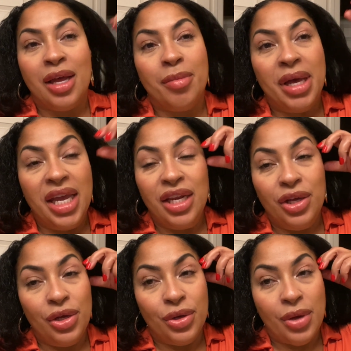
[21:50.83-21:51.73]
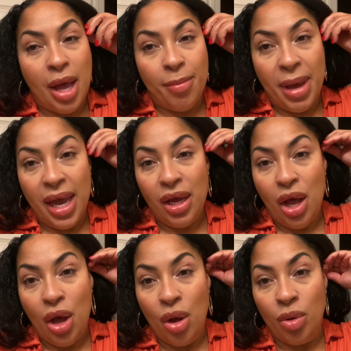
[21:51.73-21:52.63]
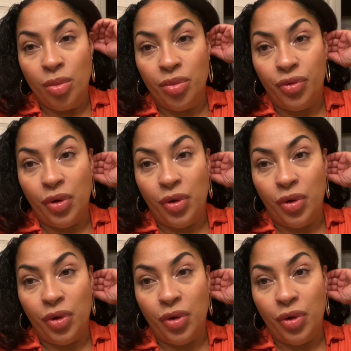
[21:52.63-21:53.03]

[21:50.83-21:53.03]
But anywho, I'm back home